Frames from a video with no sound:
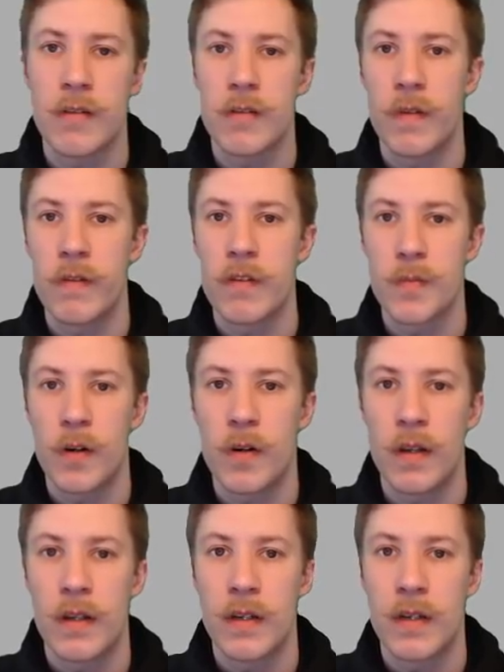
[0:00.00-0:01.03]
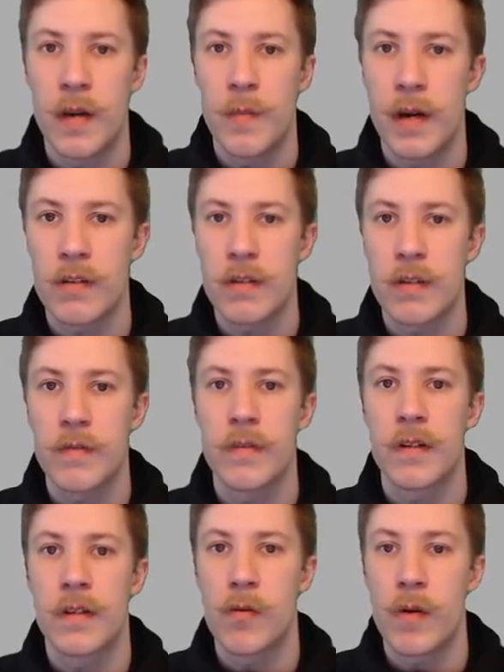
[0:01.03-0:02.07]
very small uh, amounts of
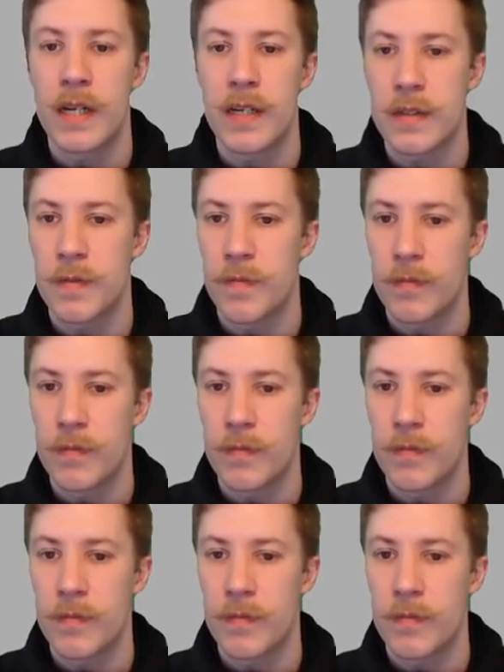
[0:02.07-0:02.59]
uh, waste.